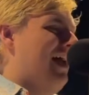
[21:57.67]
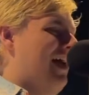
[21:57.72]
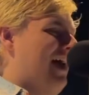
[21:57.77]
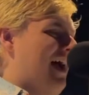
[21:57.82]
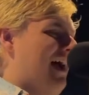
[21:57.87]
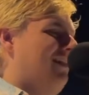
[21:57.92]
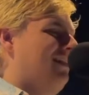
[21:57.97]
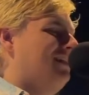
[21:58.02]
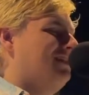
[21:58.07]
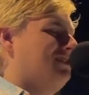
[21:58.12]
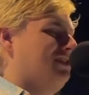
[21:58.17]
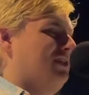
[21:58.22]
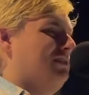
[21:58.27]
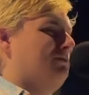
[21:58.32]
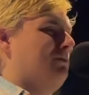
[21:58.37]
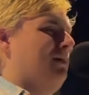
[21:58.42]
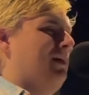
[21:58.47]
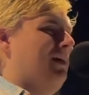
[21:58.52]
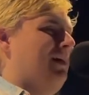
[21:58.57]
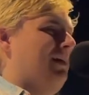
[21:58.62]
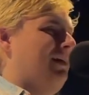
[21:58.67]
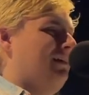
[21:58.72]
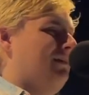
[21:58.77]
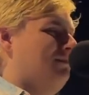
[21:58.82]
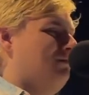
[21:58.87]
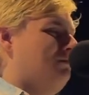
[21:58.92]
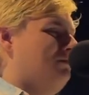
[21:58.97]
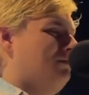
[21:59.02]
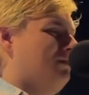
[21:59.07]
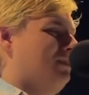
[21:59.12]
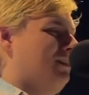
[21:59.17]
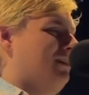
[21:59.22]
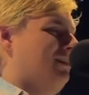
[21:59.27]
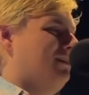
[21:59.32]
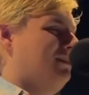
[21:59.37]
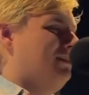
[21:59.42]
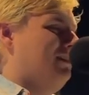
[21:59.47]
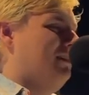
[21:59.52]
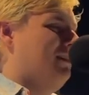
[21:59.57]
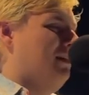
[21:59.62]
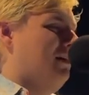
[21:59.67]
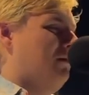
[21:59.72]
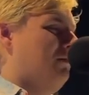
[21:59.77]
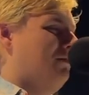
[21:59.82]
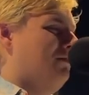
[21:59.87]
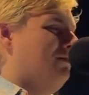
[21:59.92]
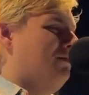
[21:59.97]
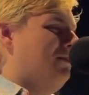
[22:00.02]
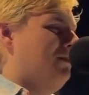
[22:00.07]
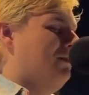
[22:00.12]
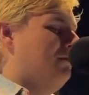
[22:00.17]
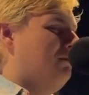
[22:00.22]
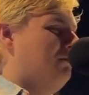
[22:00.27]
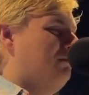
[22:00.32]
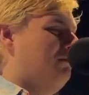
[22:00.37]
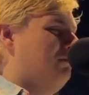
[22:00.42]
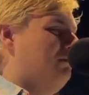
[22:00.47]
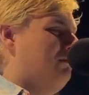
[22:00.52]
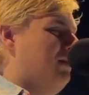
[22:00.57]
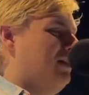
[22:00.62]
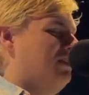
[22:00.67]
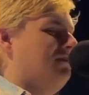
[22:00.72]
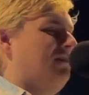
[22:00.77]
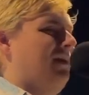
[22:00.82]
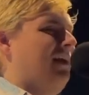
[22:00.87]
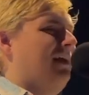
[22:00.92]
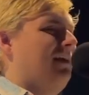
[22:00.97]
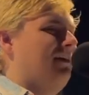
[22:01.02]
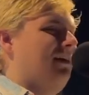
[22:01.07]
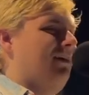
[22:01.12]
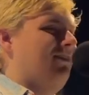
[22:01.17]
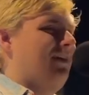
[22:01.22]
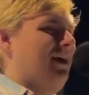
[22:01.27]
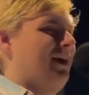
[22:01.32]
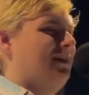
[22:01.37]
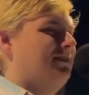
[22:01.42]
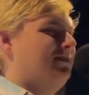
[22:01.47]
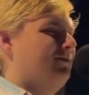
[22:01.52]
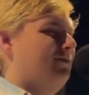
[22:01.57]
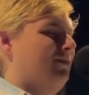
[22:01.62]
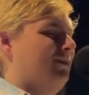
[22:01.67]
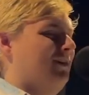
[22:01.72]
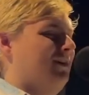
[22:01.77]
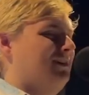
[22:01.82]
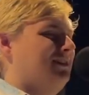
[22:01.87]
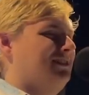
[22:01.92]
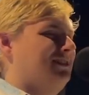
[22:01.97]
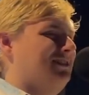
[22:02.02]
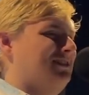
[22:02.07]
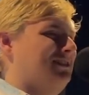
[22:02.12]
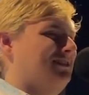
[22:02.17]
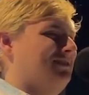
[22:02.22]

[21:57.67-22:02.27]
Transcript: I think she's the best fan I could ever ask for, honestly.